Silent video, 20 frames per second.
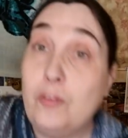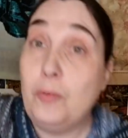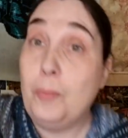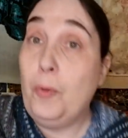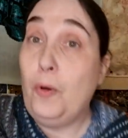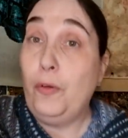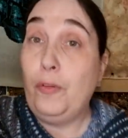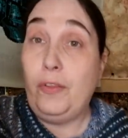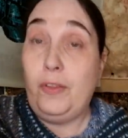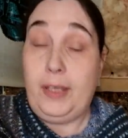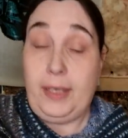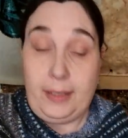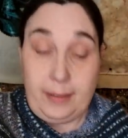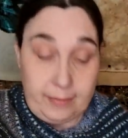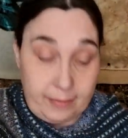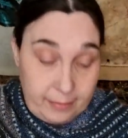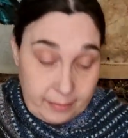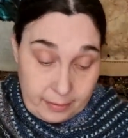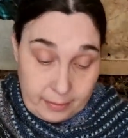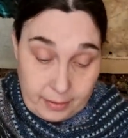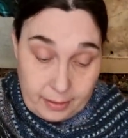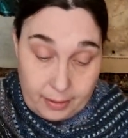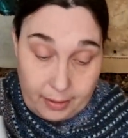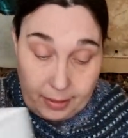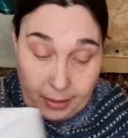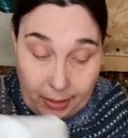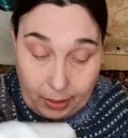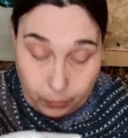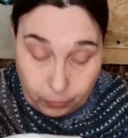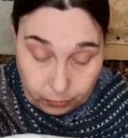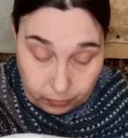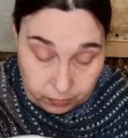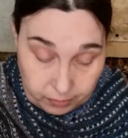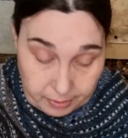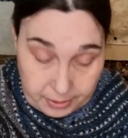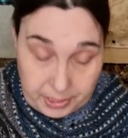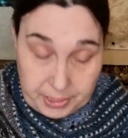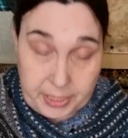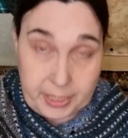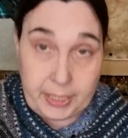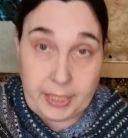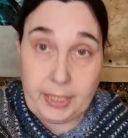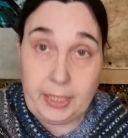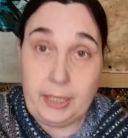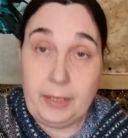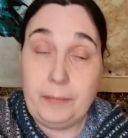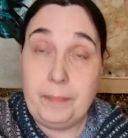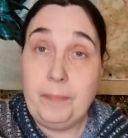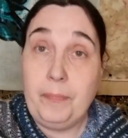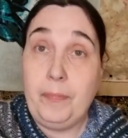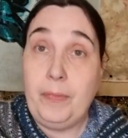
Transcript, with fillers: small things I was stitching